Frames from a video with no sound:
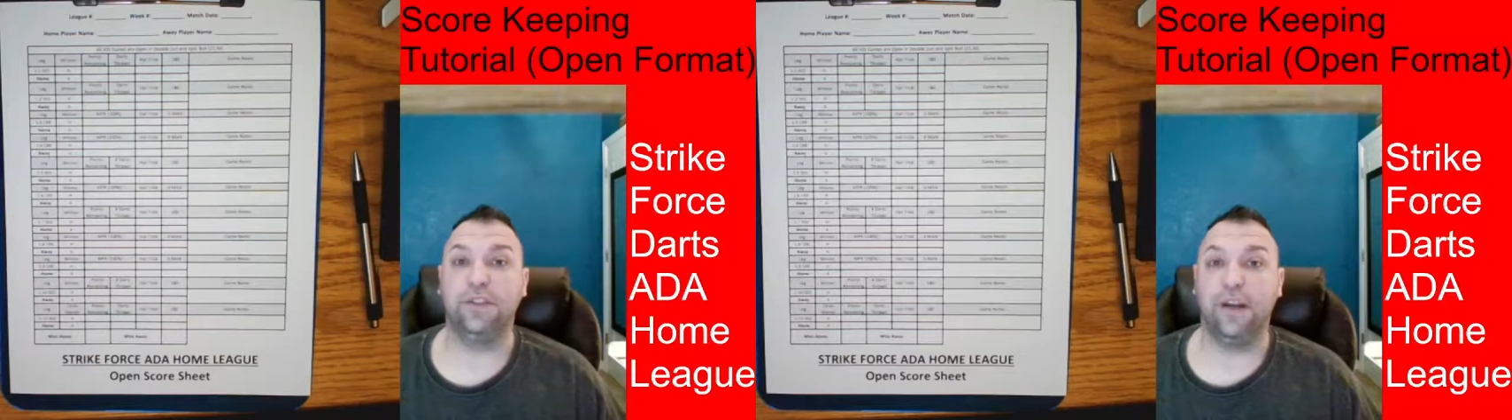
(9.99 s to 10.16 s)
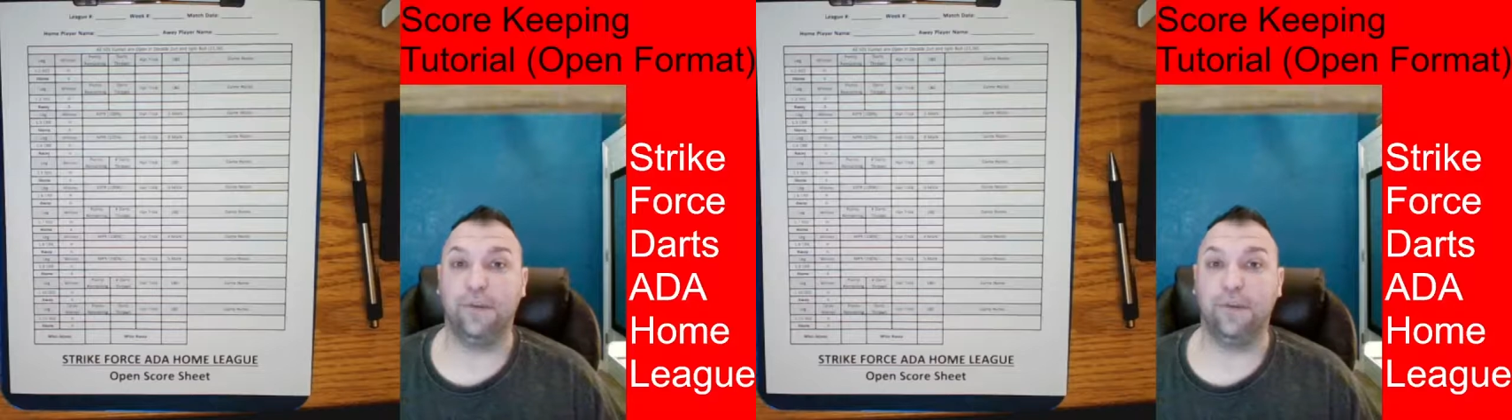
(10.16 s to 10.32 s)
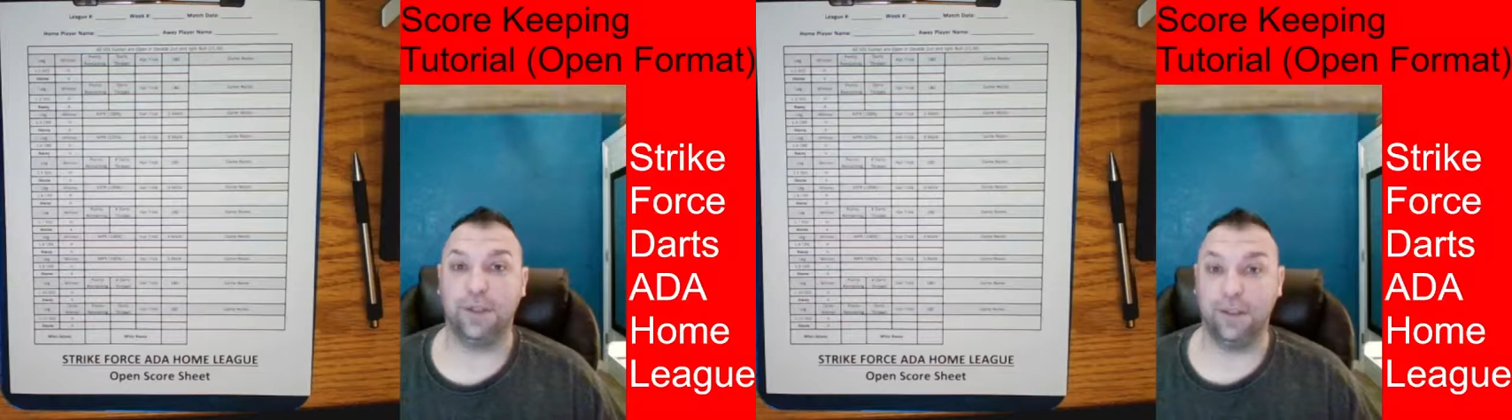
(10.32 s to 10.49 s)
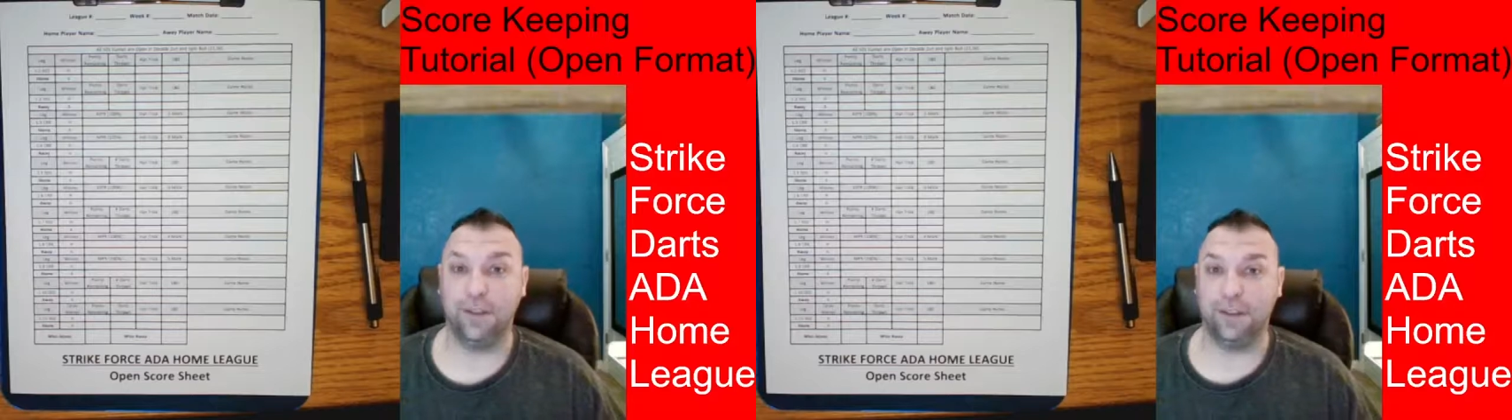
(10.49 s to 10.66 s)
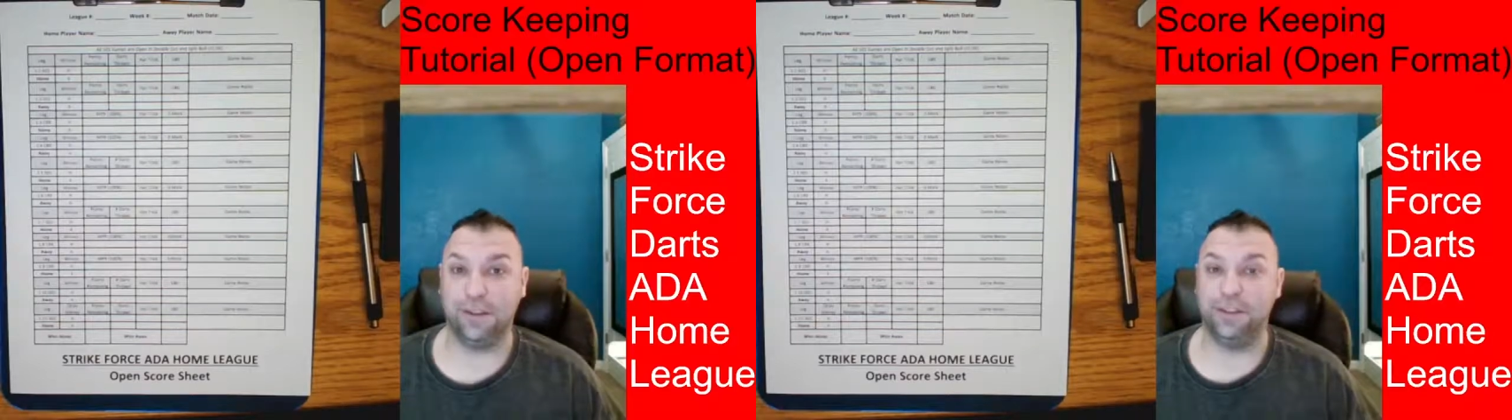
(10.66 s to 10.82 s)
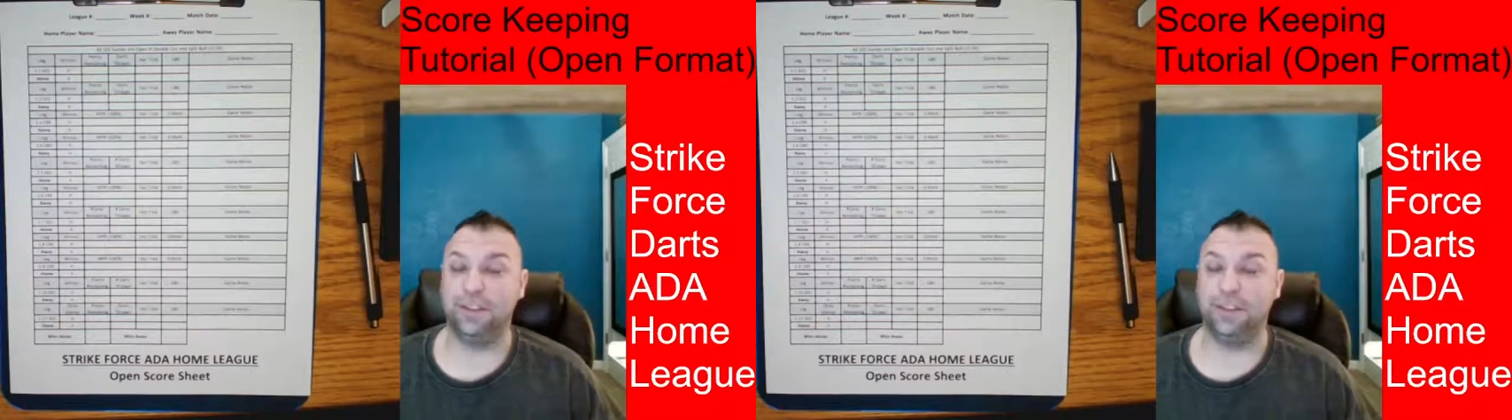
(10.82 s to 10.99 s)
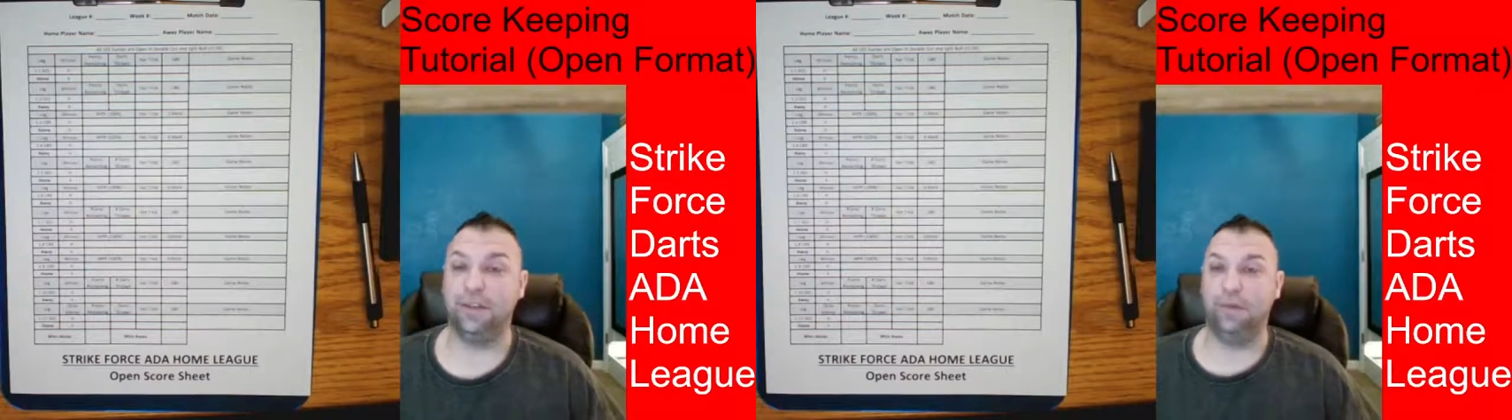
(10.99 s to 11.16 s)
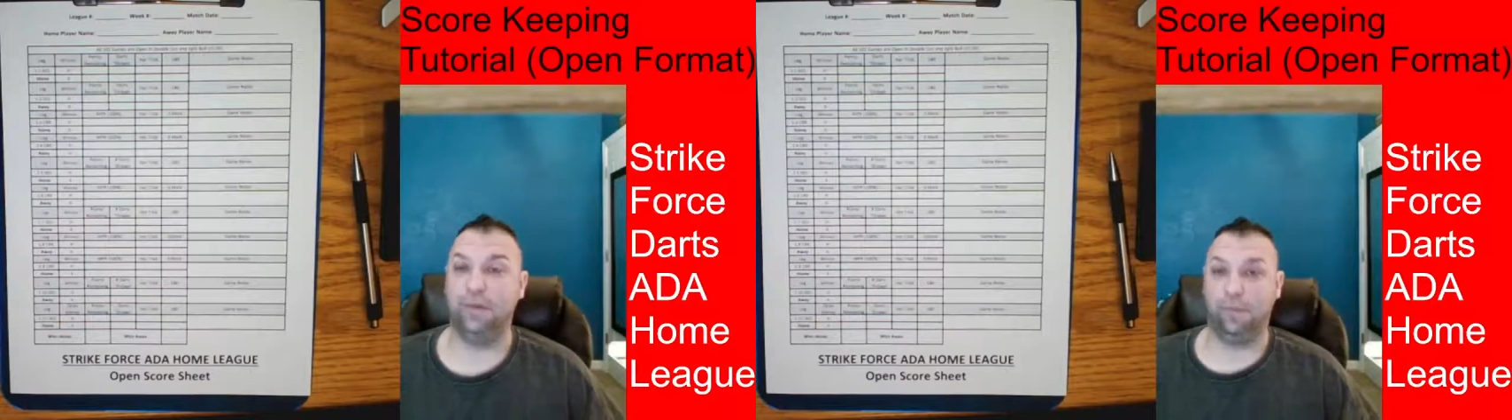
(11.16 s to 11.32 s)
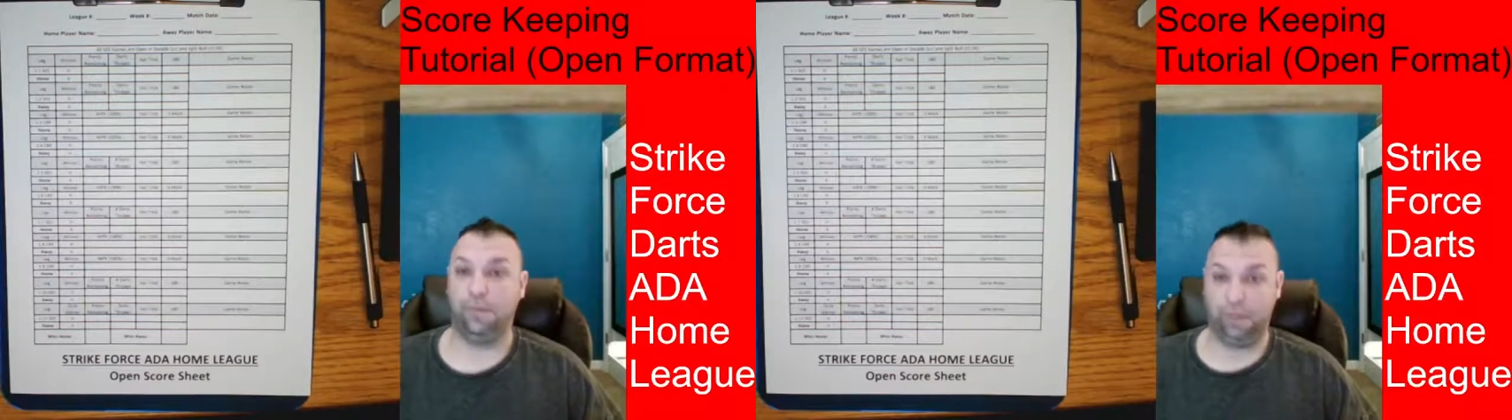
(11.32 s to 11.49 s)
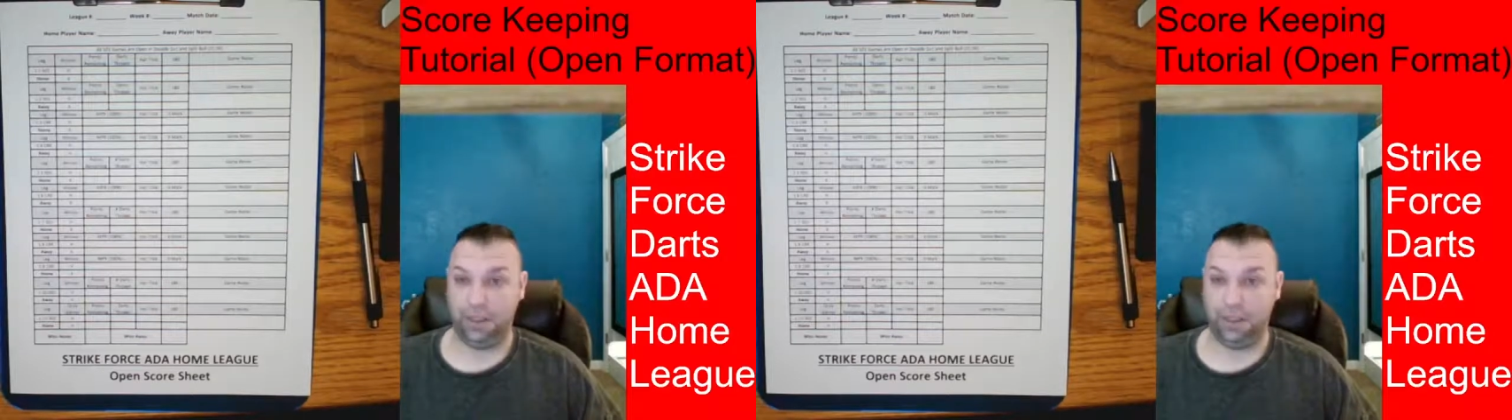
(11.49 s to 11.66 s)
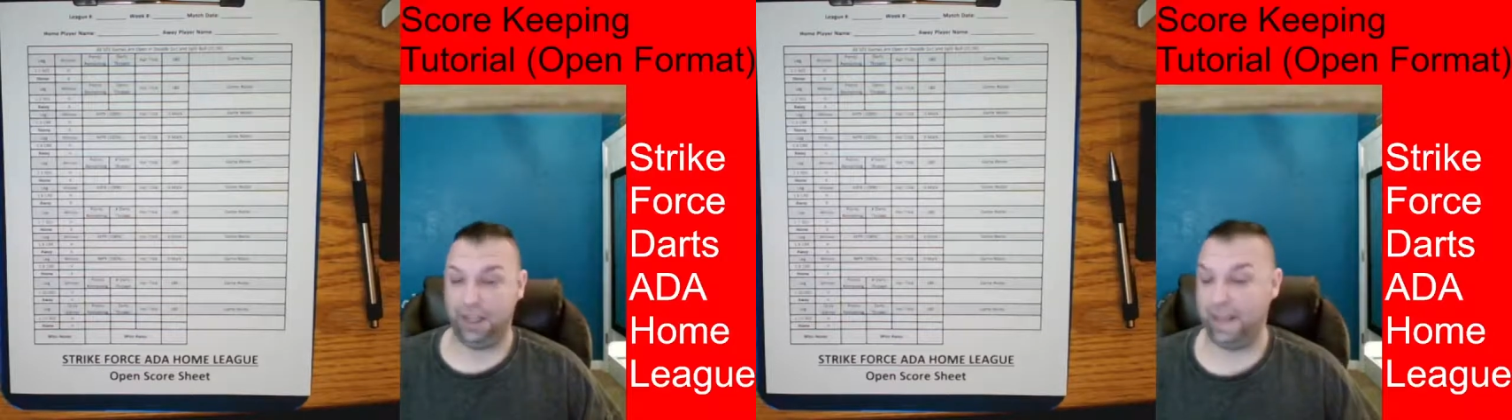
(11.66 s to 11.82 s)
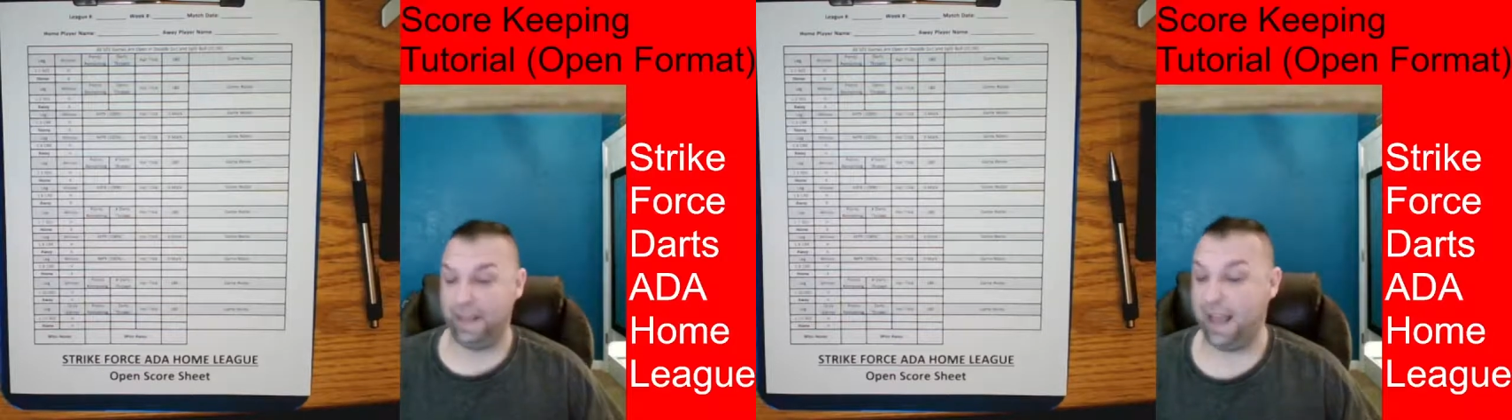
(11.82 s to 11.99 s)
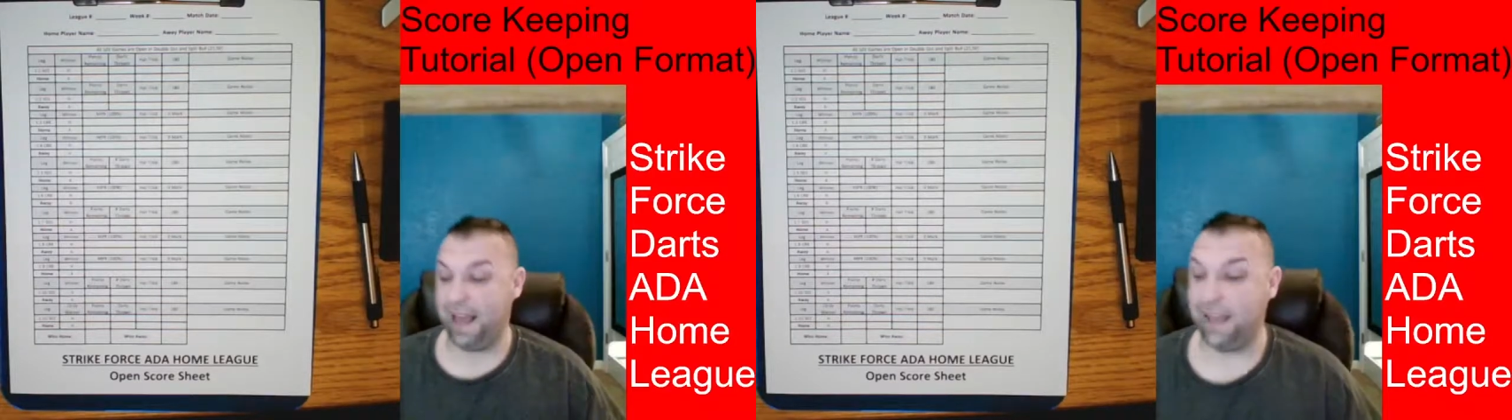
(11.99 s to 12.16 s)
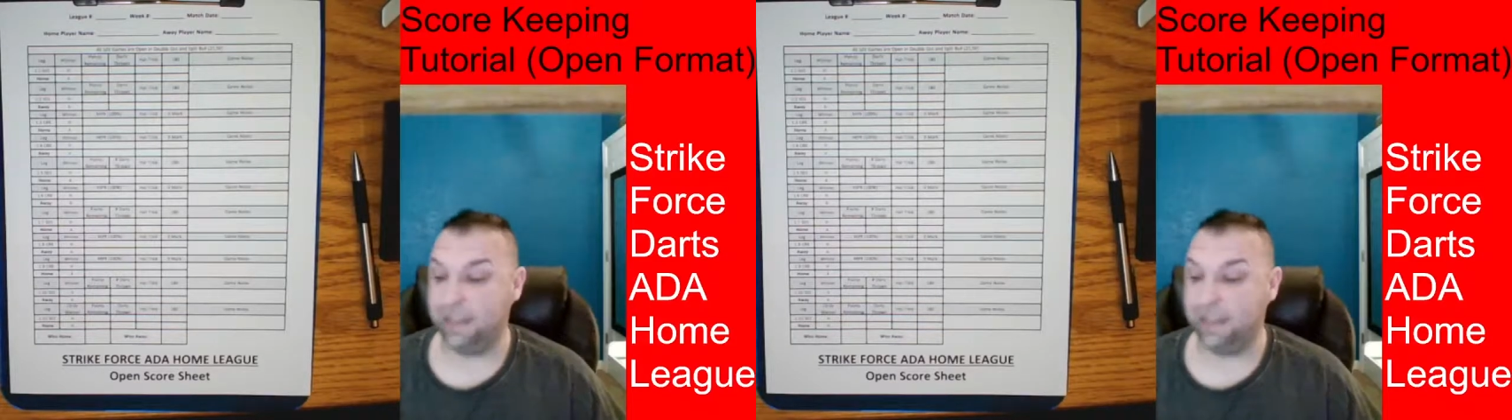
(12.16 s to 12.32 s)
Force Darts. Appreciate that.